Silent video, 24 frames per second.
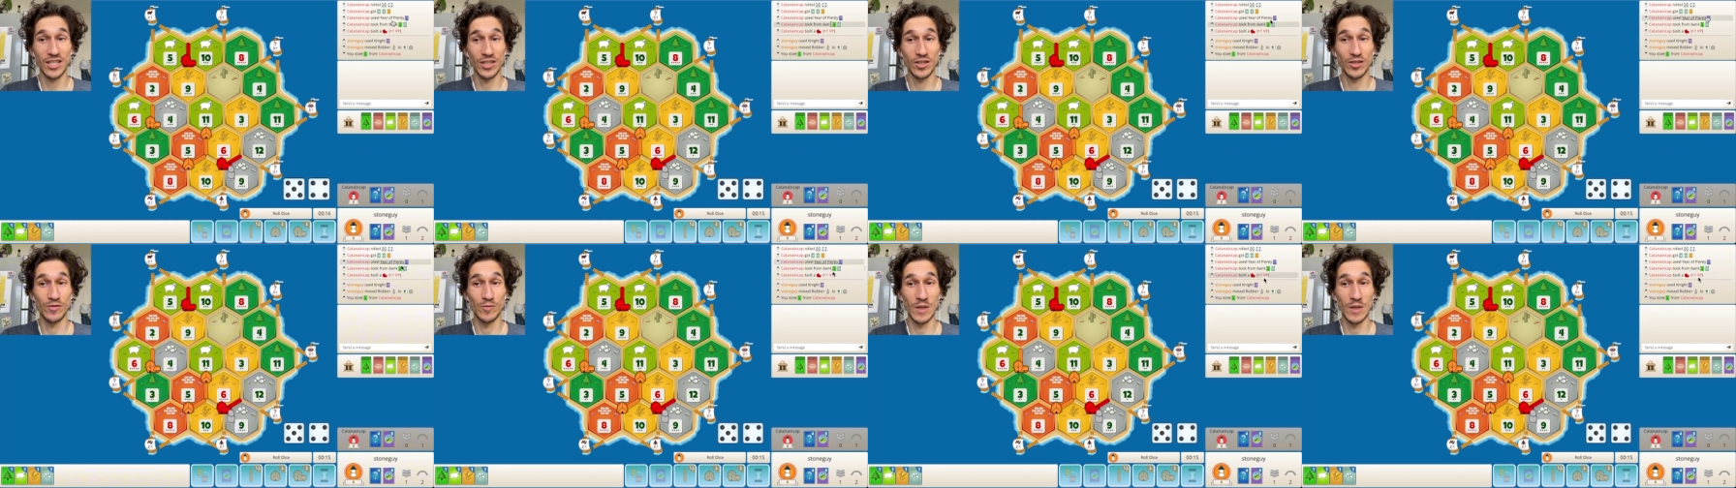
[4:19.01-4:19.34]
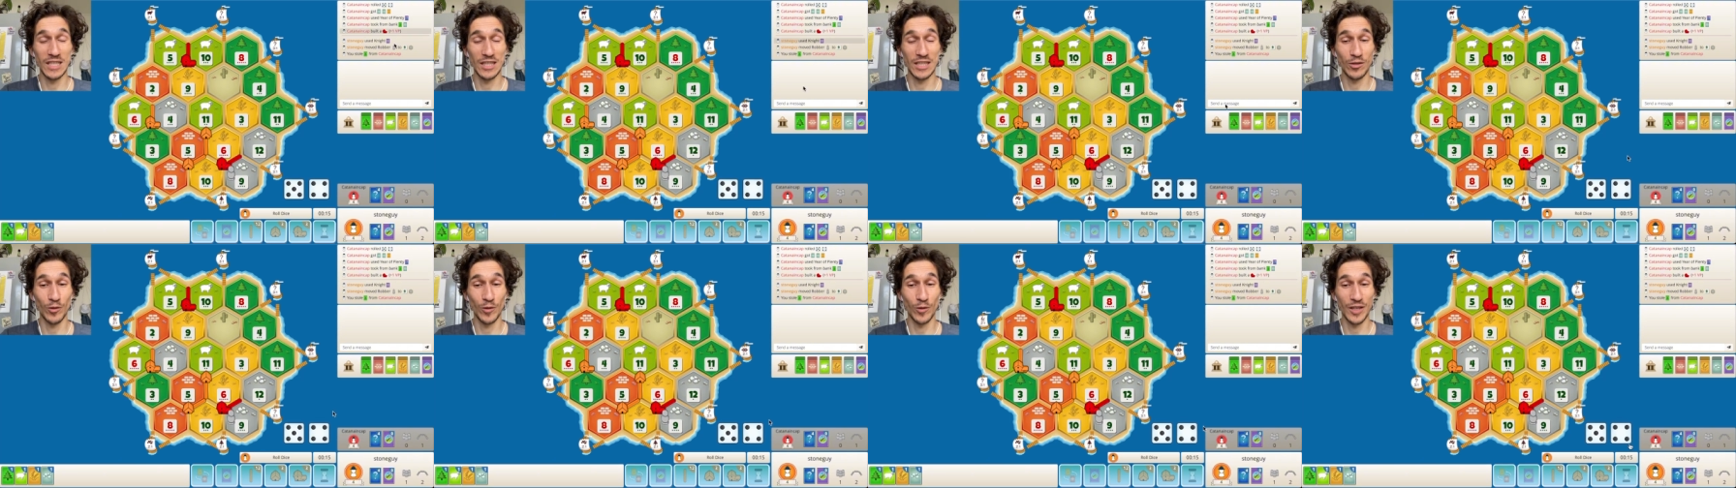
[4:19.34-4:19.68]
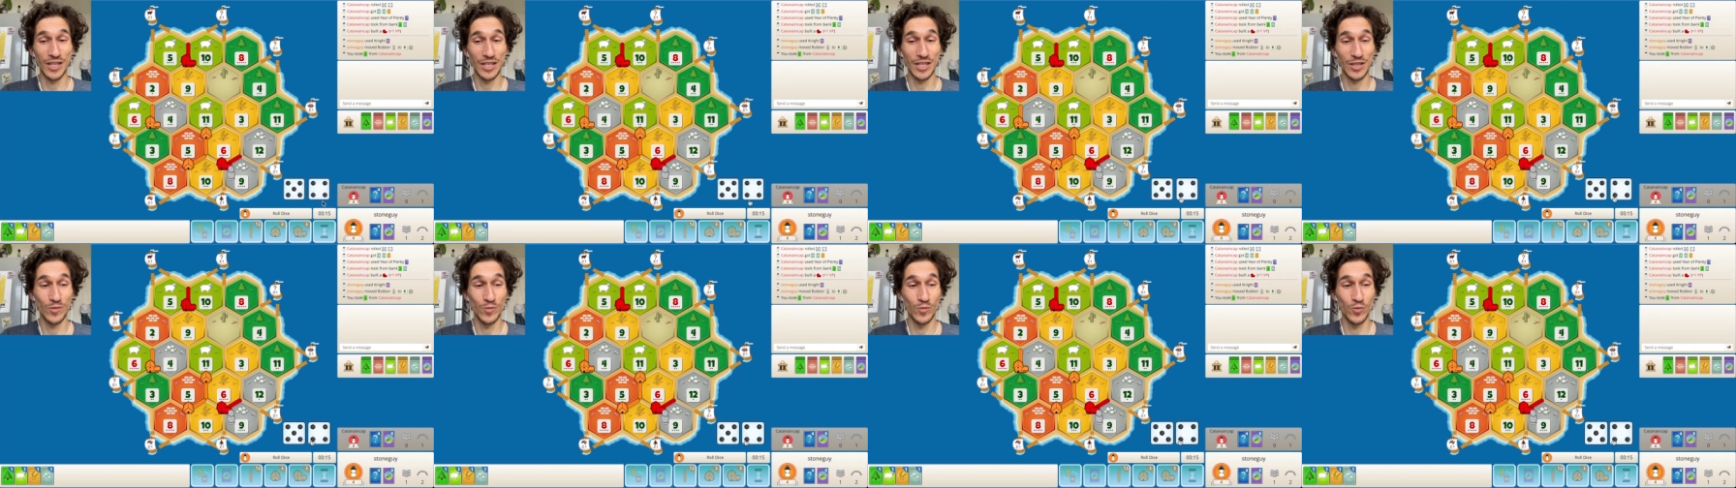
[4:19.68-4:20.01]
he stole
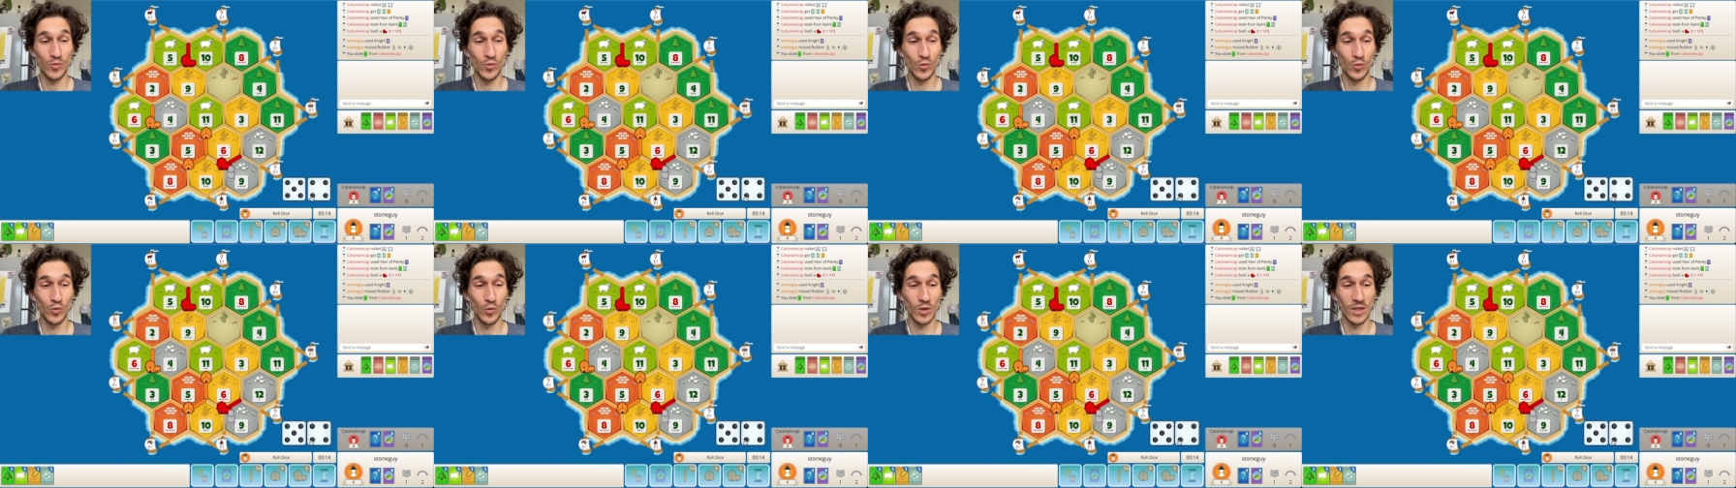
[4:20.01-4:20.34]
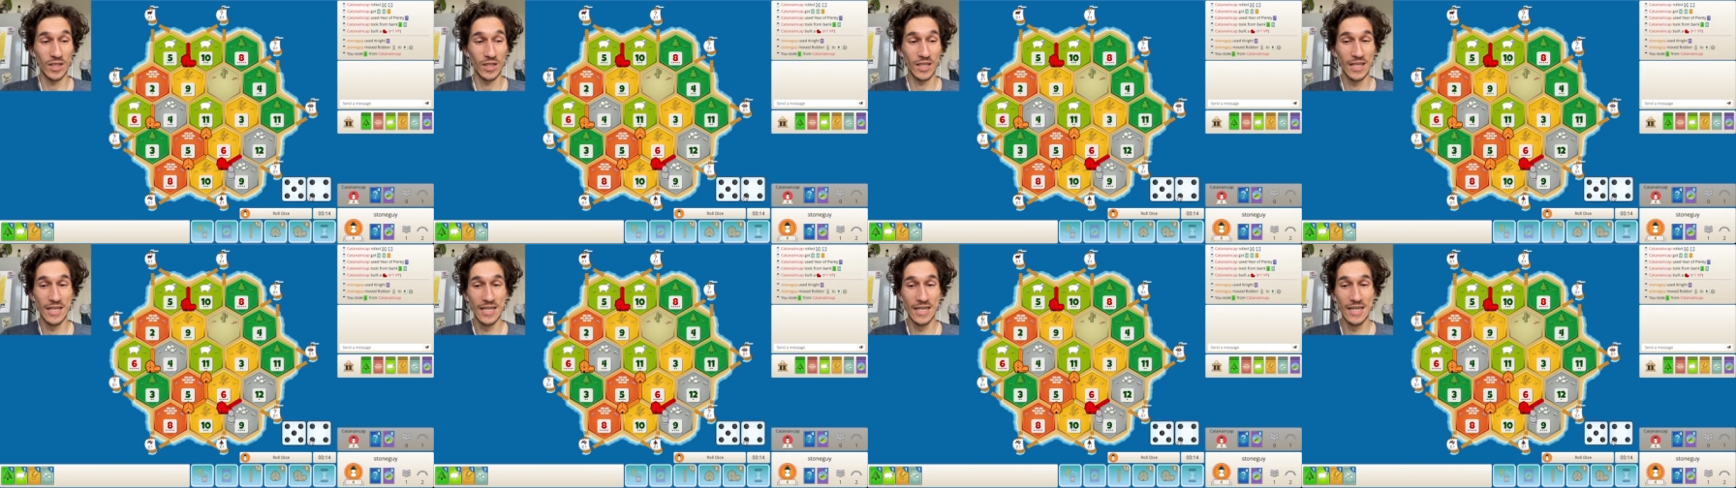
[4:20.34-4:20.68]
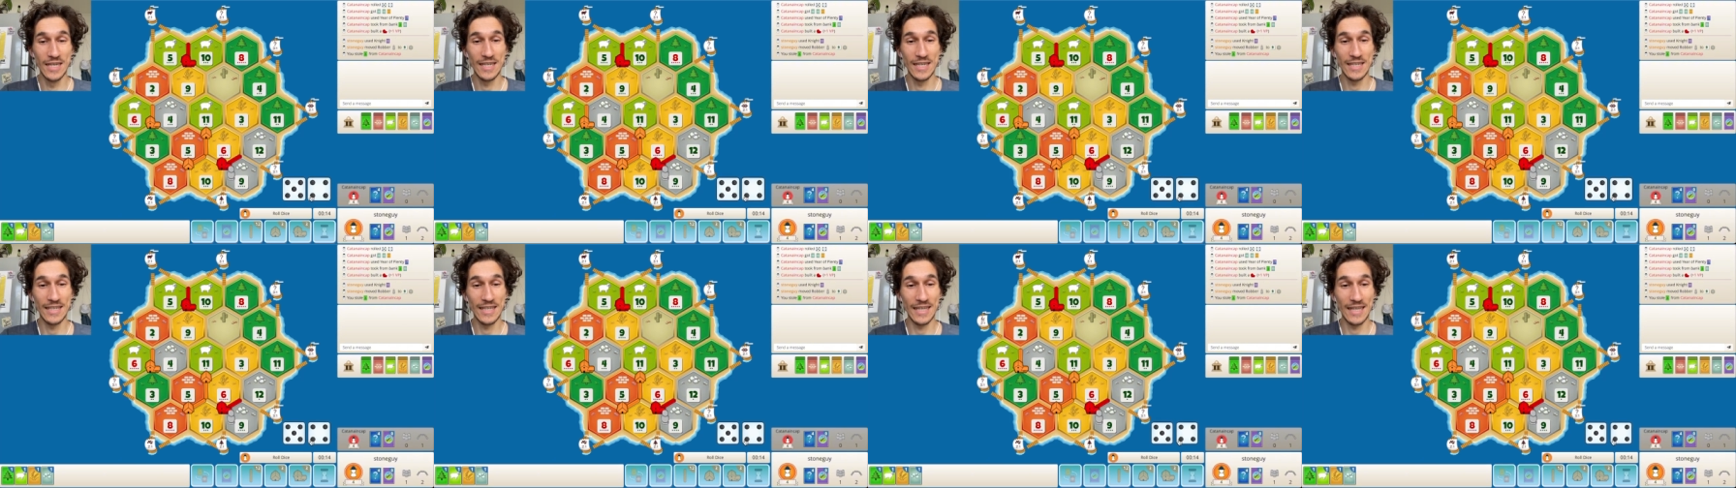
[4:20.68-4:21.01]
his wood
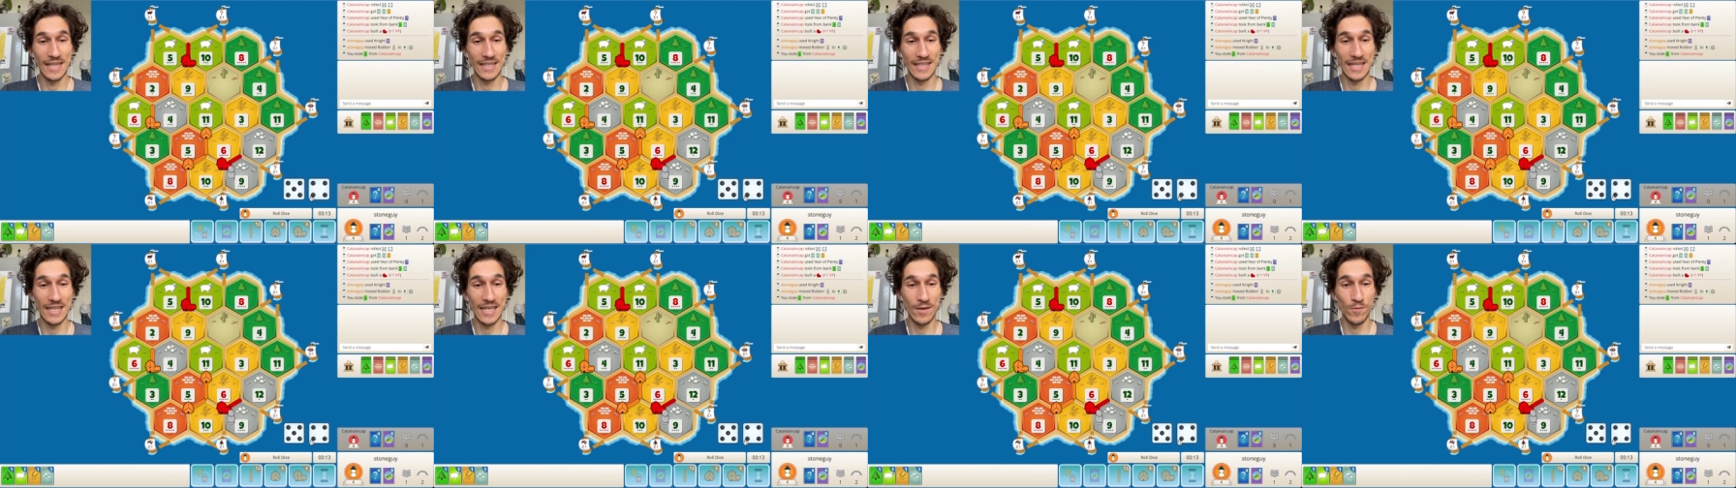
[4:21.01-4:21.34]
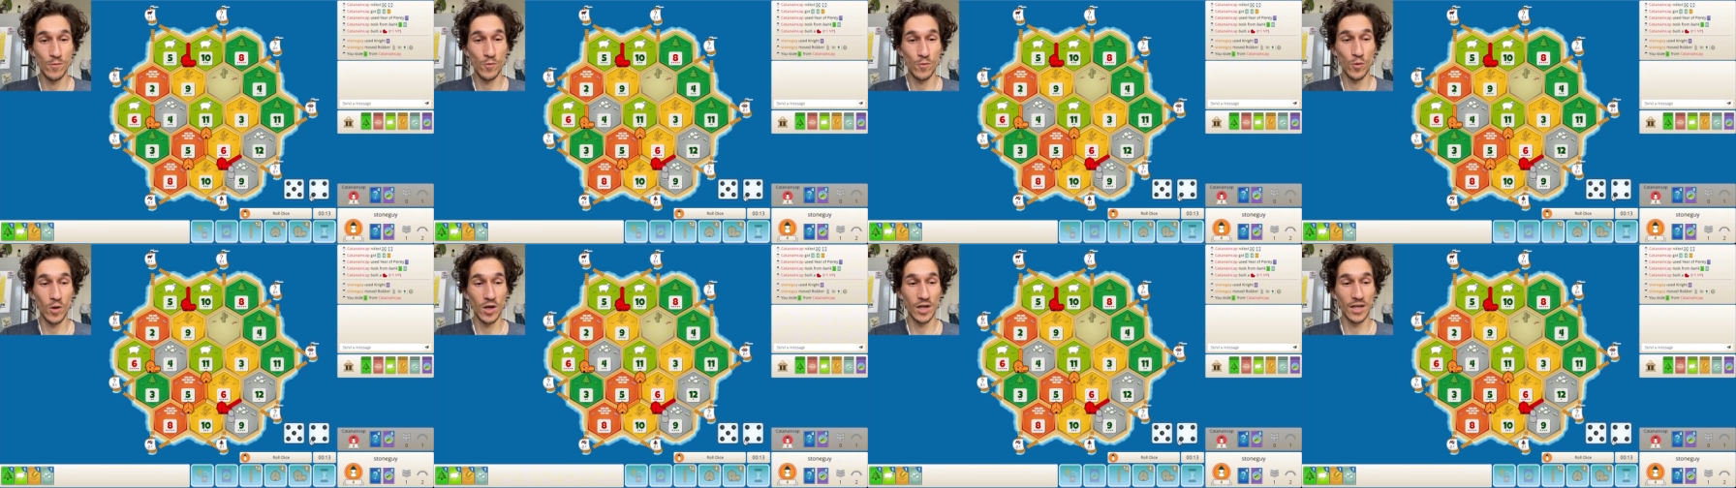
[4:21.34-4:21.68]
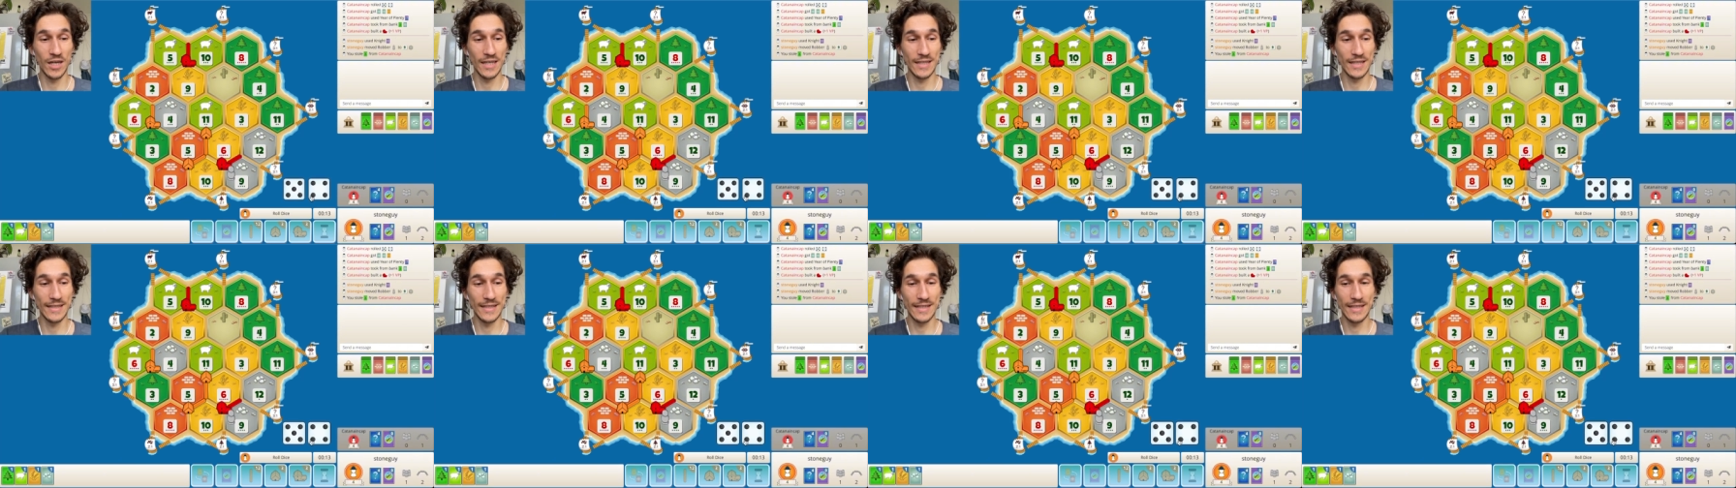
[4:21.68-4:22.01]
that he wanted.